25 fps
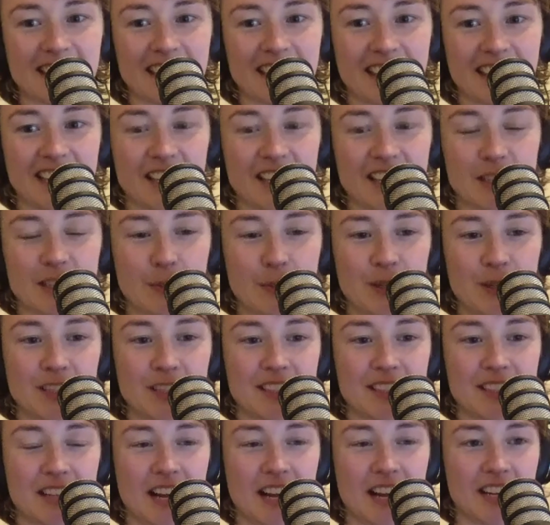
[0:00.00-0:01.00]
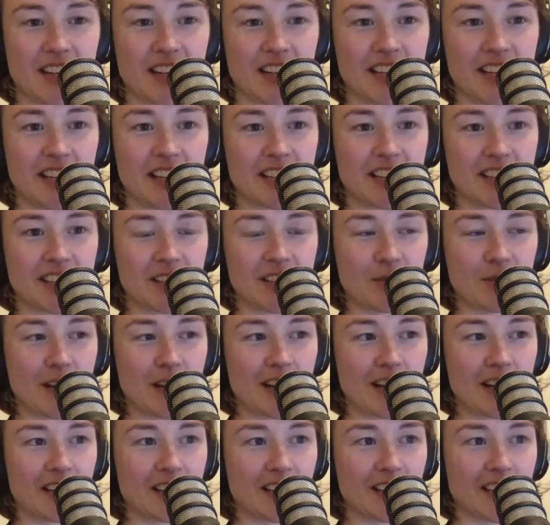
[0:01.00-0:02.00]
and I suppose it's kind of like that thing
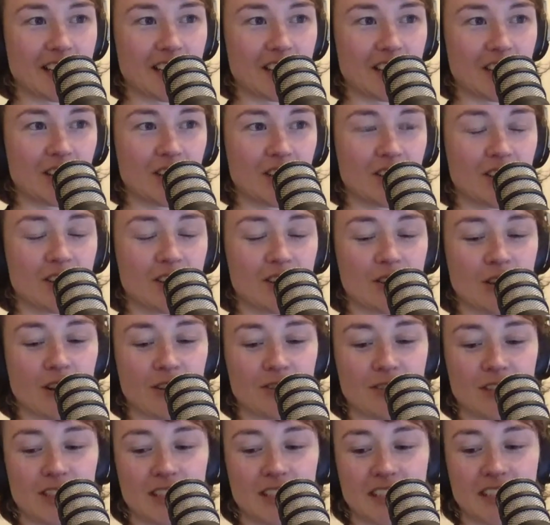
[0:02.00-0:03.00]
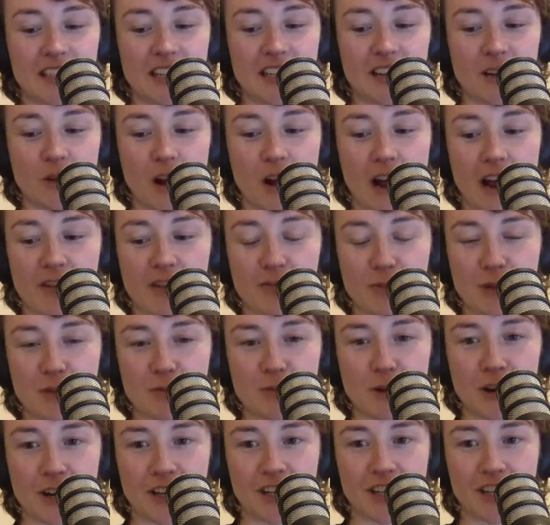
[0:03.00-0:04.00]
where like you obviously have been
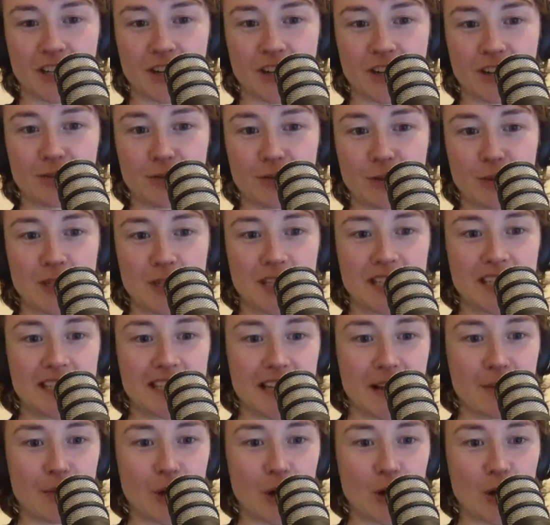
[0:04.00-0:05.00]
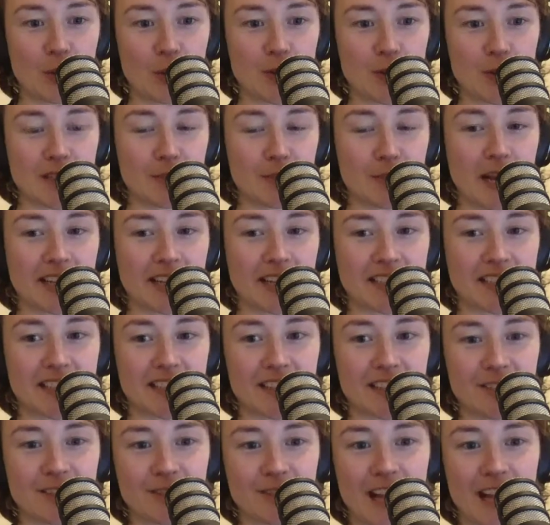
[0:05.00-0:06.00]
working on it from a demo
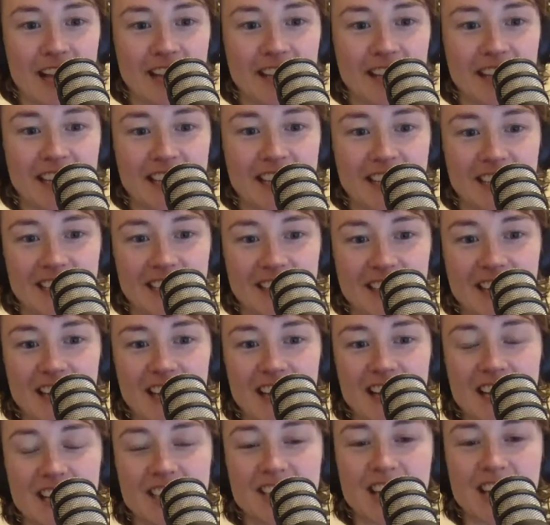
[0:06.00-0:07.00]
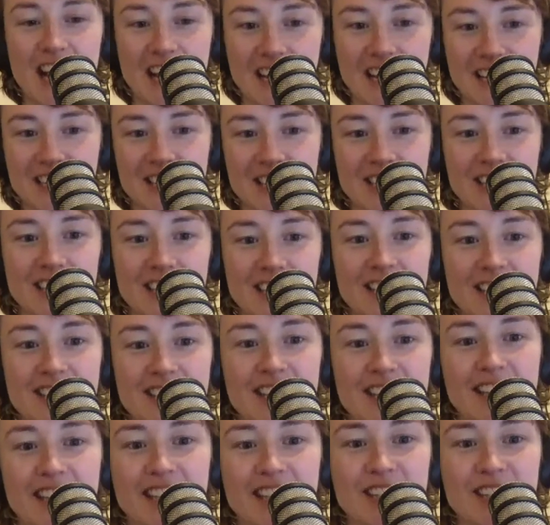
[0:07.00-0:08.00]
perspective, and then it changes,
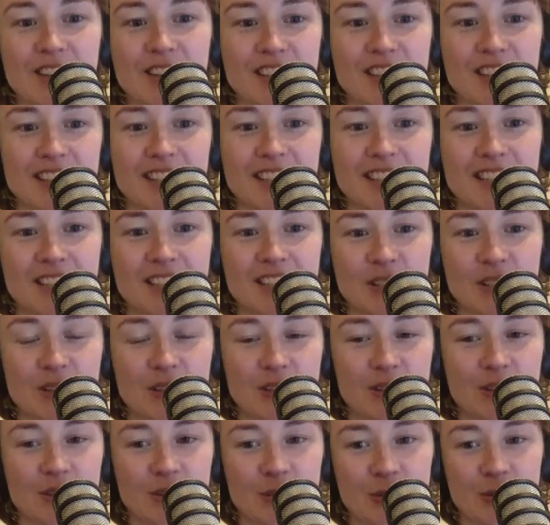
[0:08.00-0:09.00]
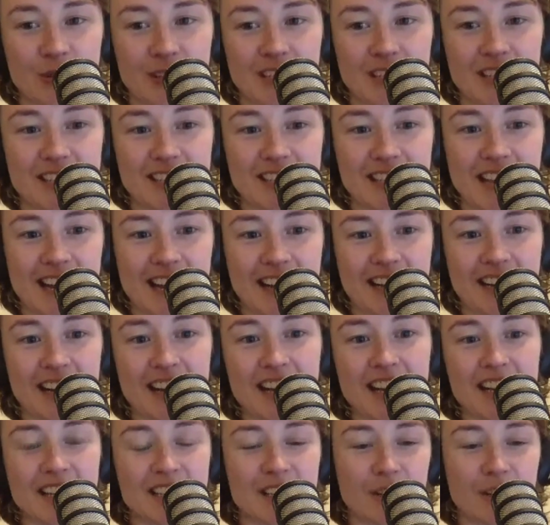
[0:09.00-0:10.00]
and then you're listening to all these like
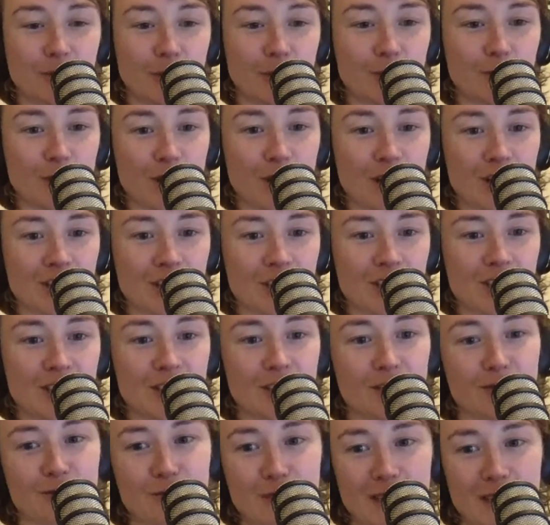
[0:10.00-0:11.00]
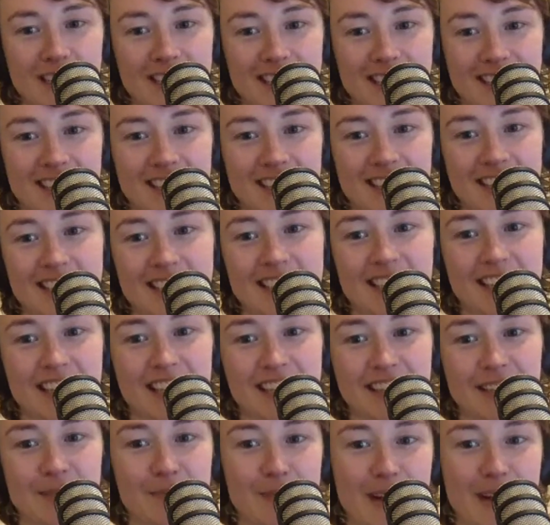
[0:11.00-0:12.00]
different versions of mixes, and
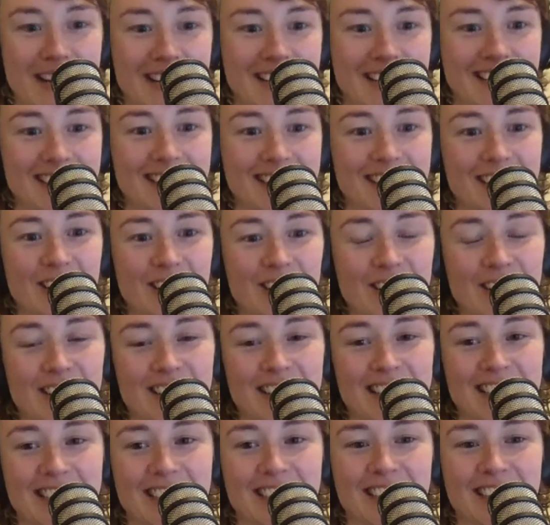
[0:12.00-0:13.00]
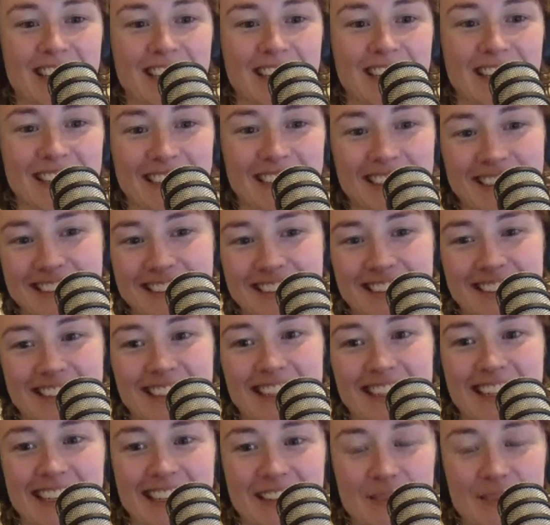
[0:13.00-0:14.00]
then the master, and then you're like,
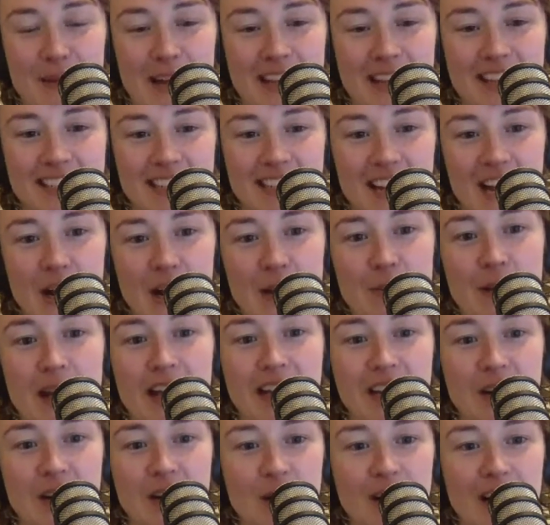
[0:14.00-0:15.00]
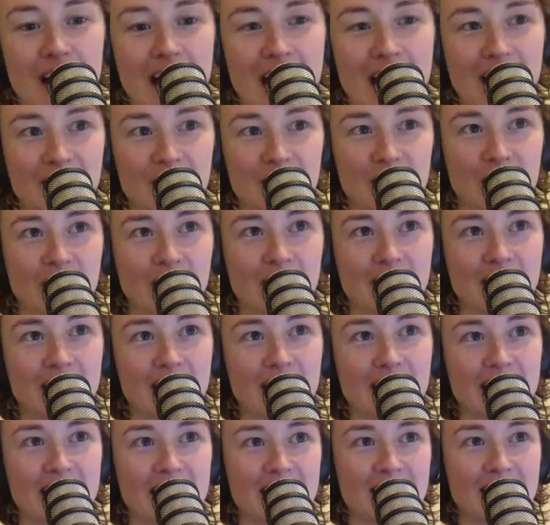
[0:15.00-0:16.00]
uh, by the time anyone
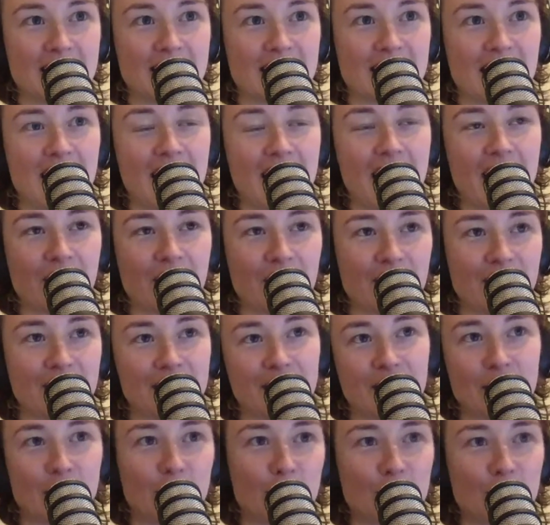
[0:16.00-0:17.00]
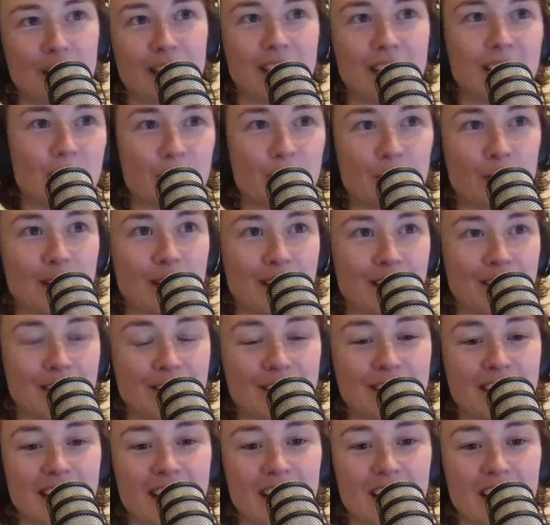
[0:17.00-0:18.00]
actually hears it out in the real
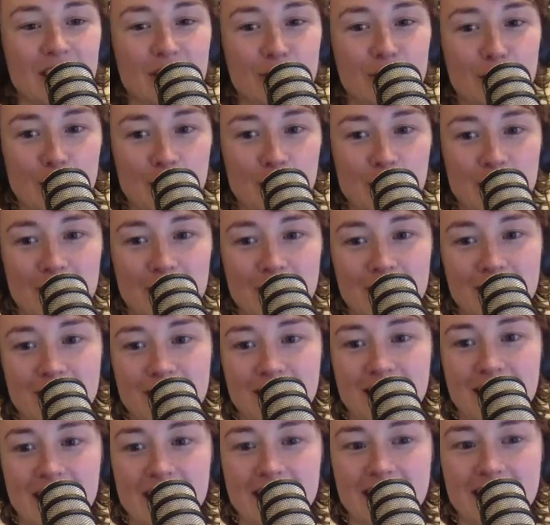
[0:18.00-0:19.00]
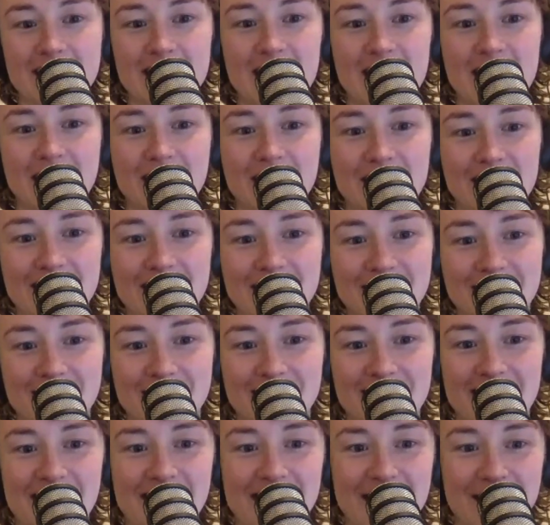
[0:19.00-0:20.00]
world, you've probably heard it like ten thousand
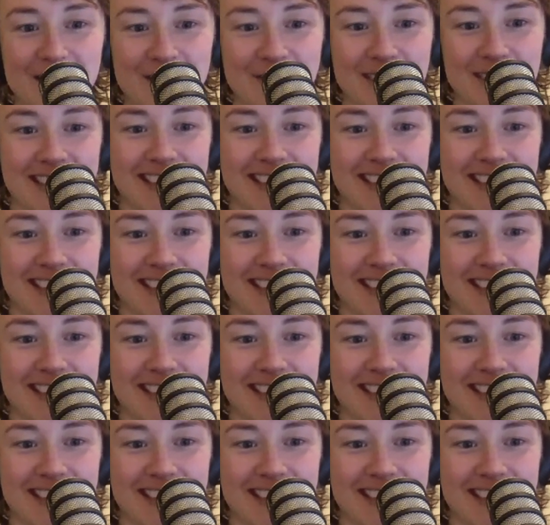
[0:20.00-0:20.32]
times.